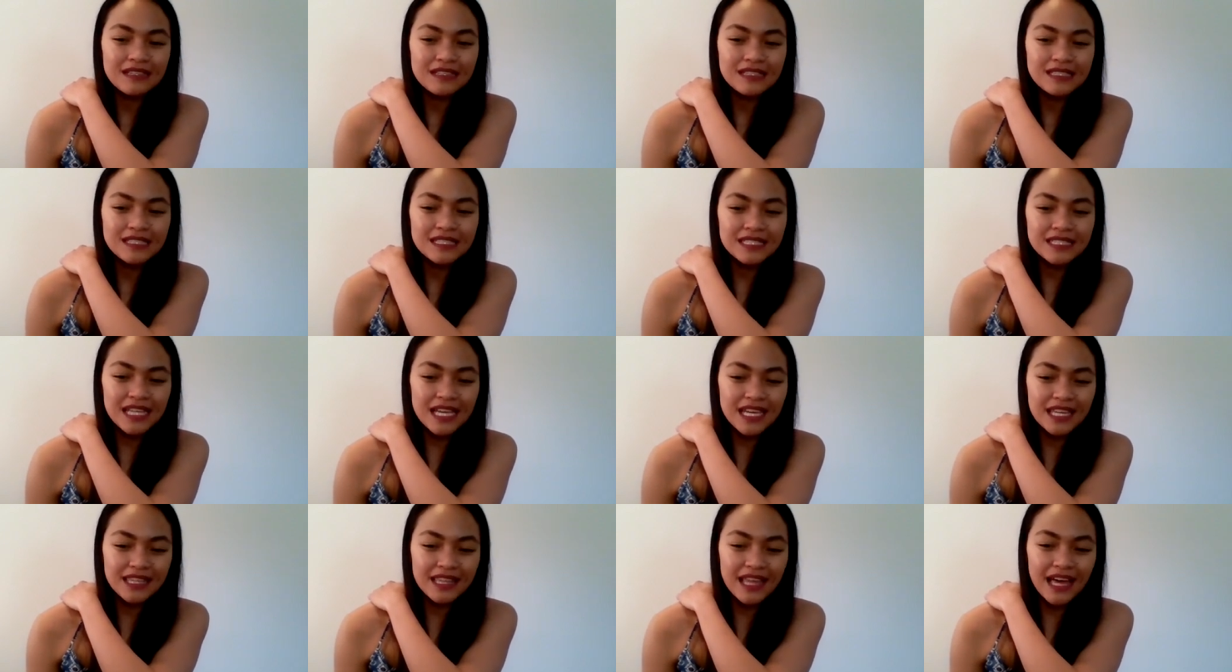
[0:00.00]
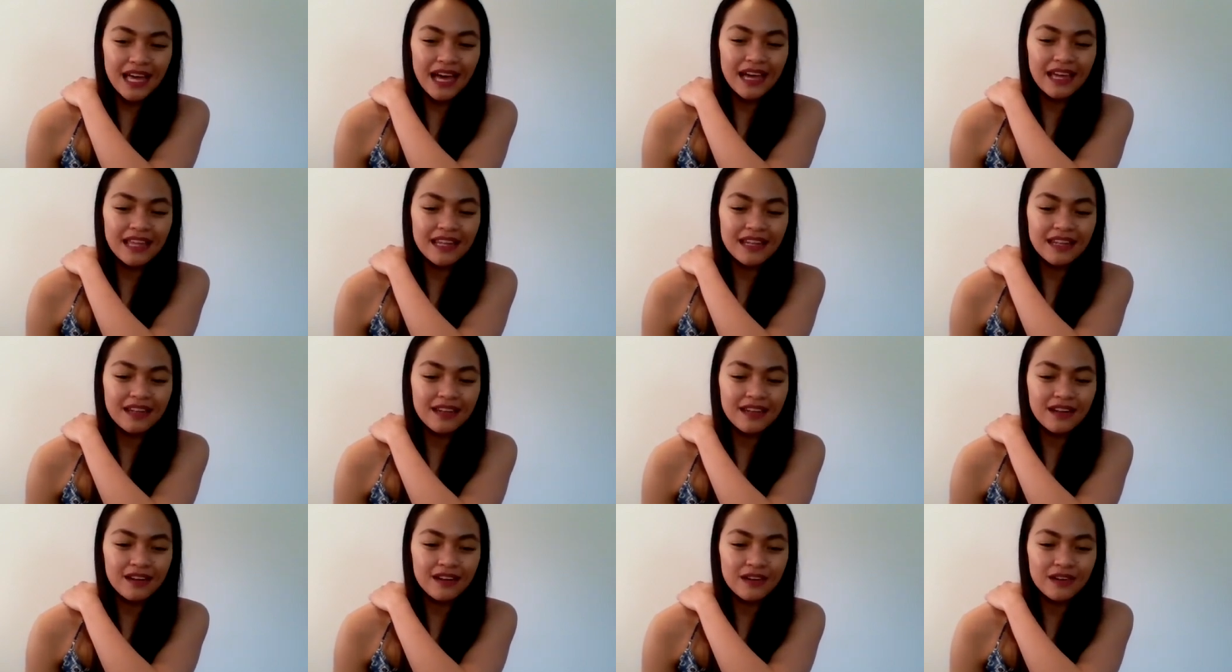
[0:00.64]
say that
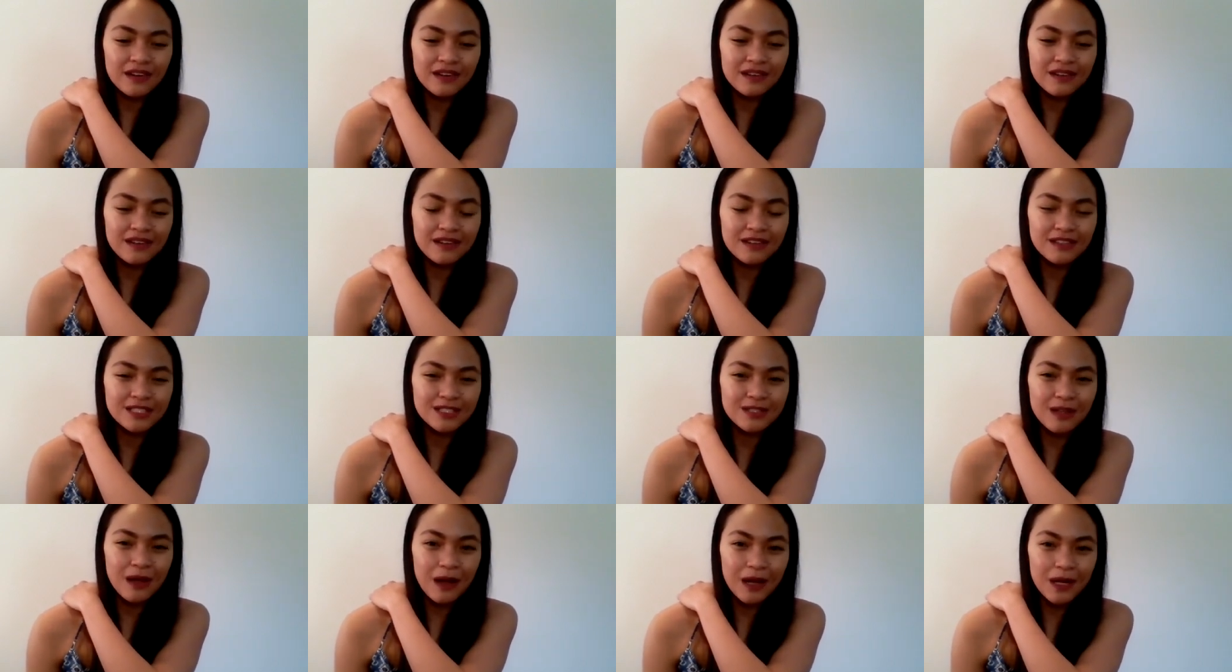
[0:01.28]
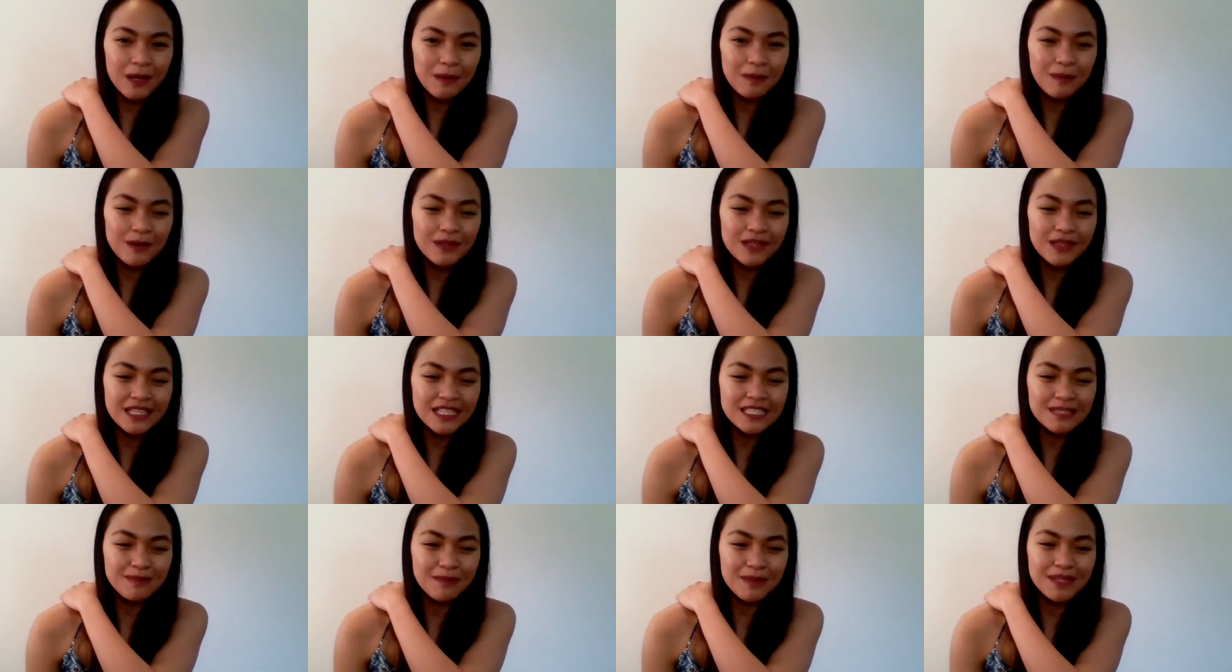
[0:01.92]
or talk about
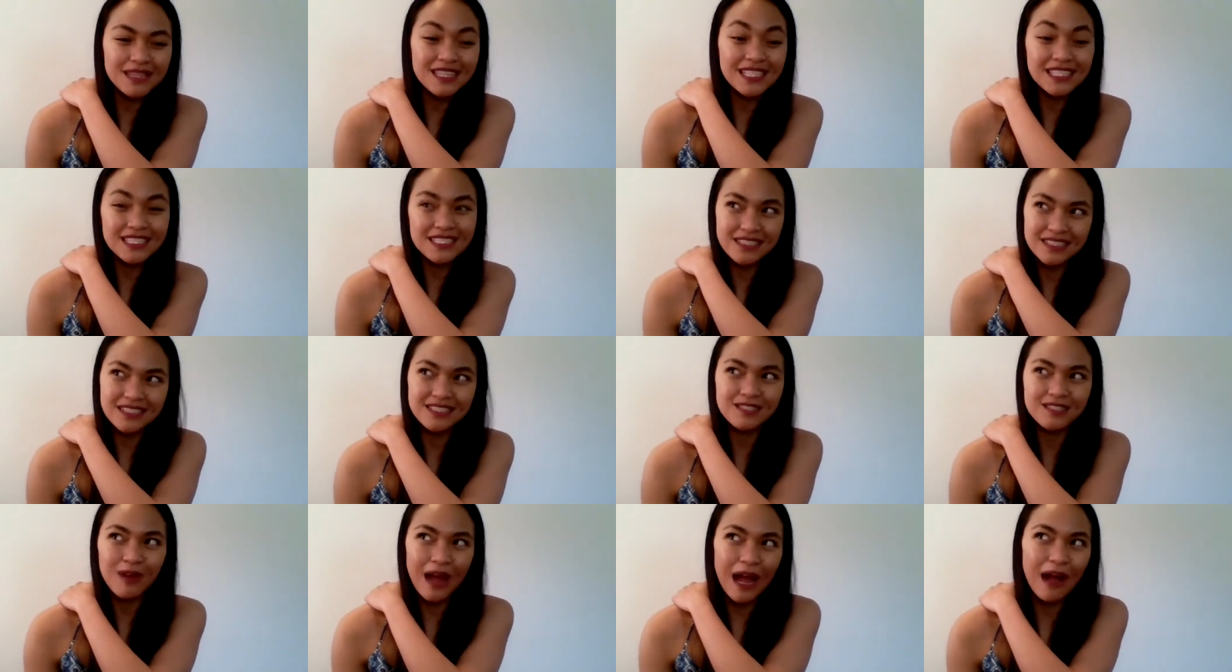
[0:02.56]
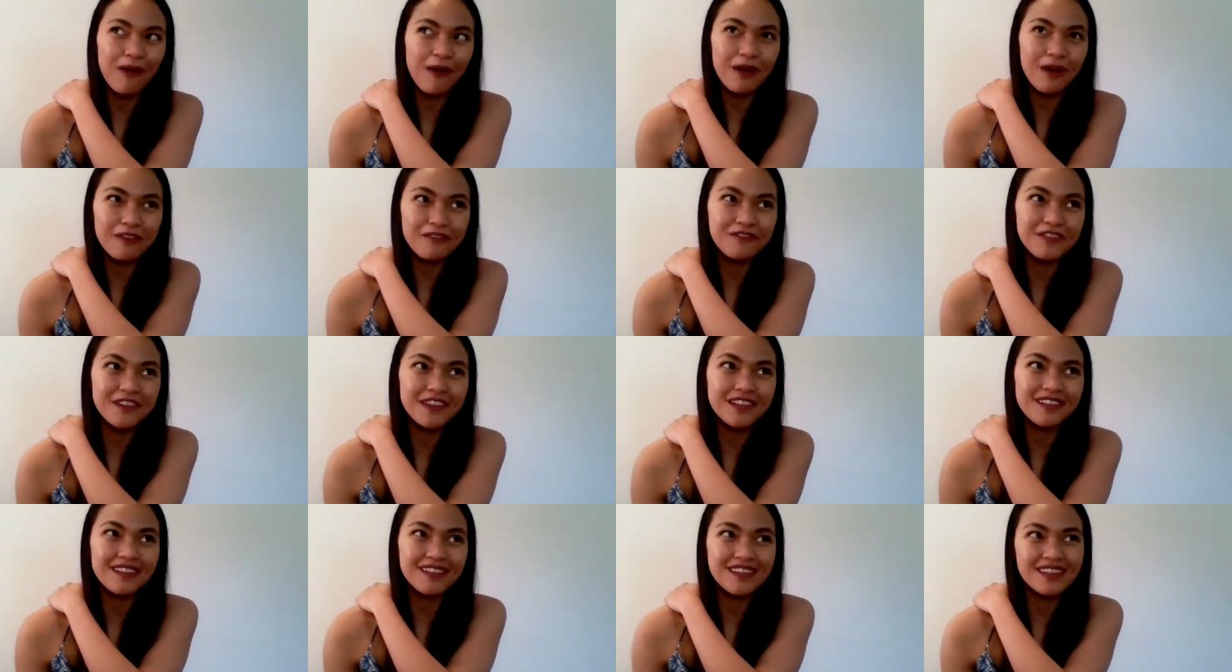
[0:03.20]
this, but this is how I
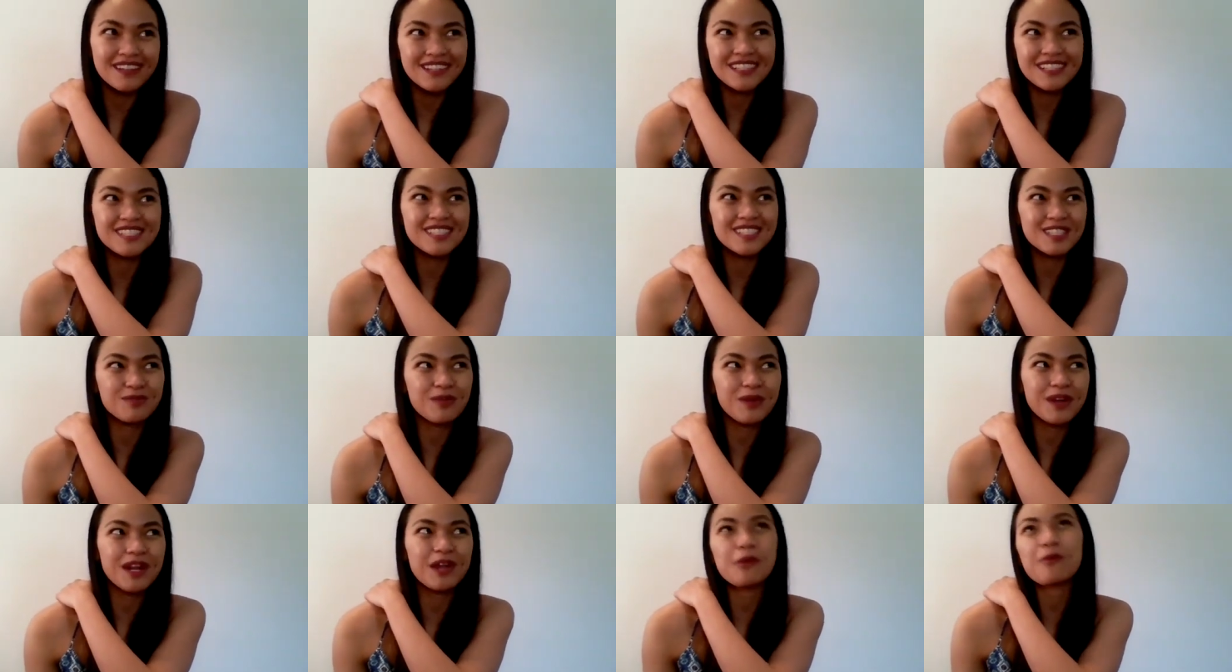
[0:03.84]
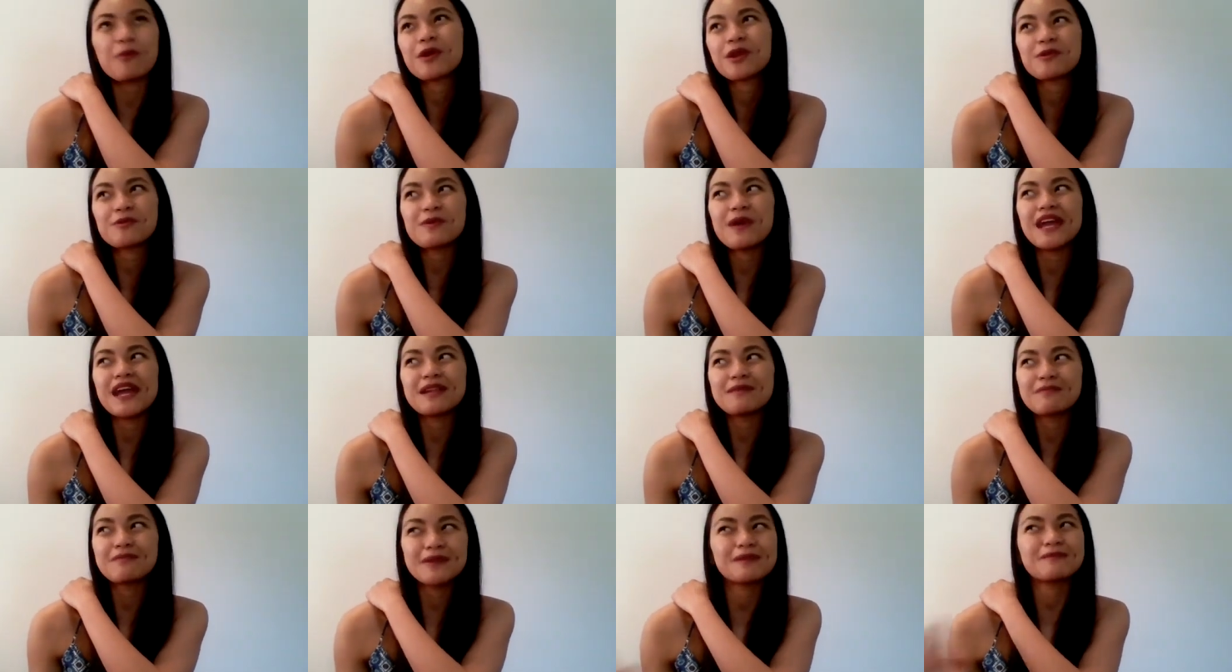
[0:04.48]
feel and this is what I want to
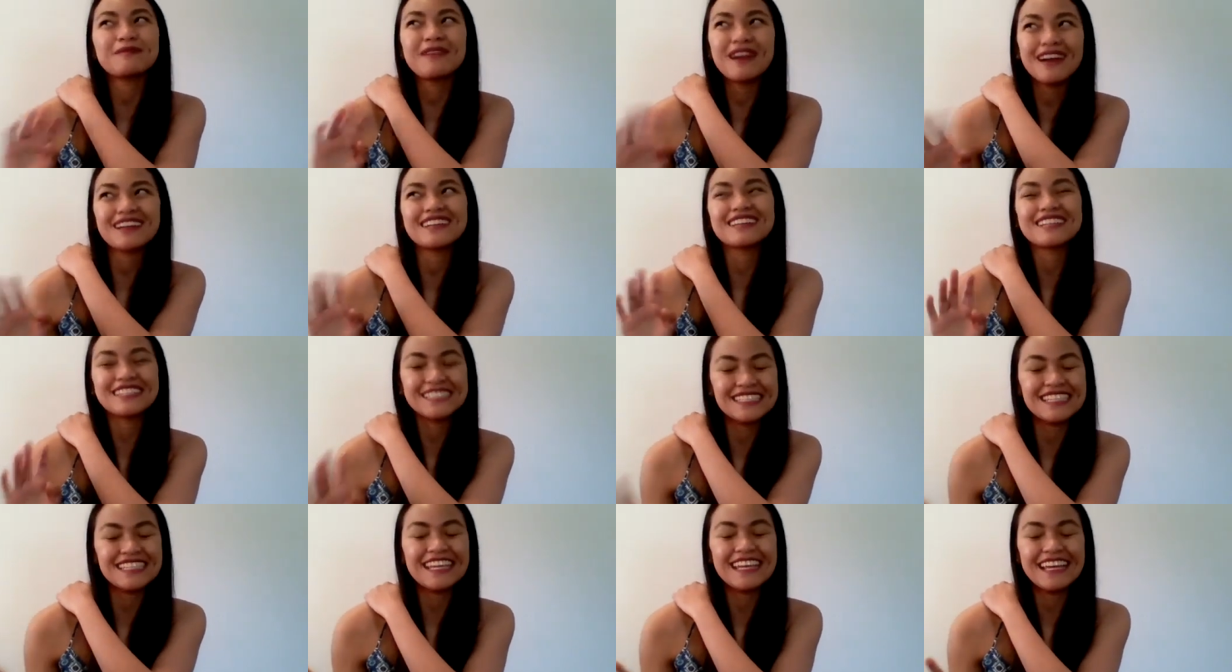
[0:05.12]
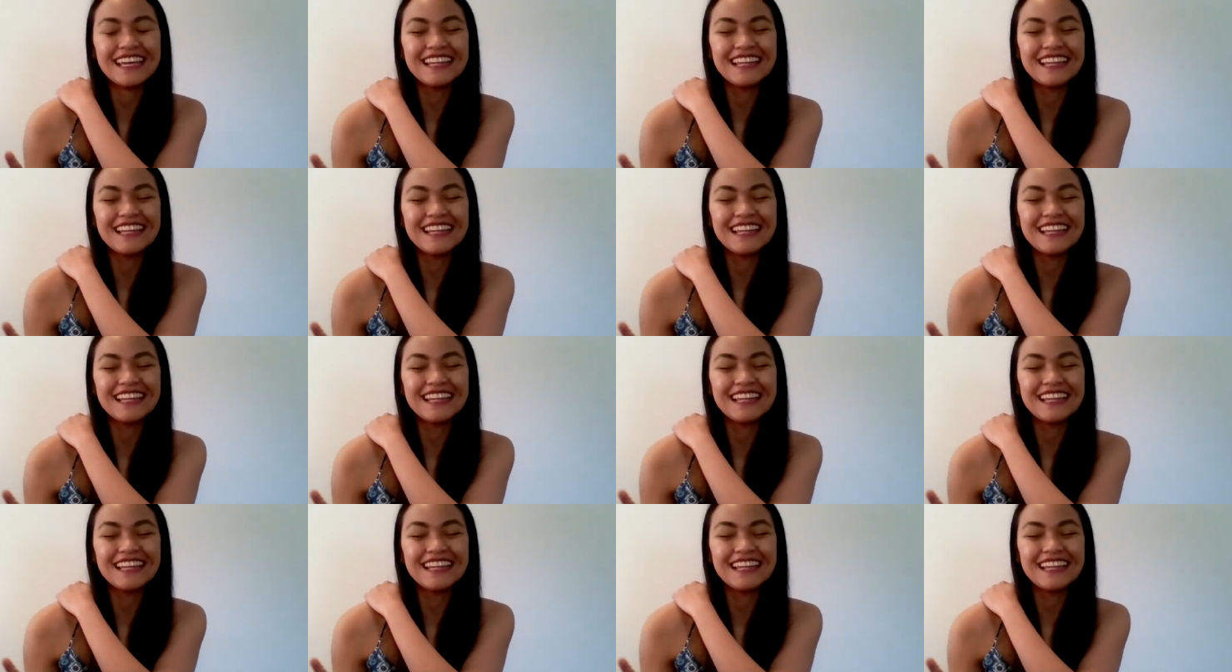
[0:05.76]
write. But I'm not gonna say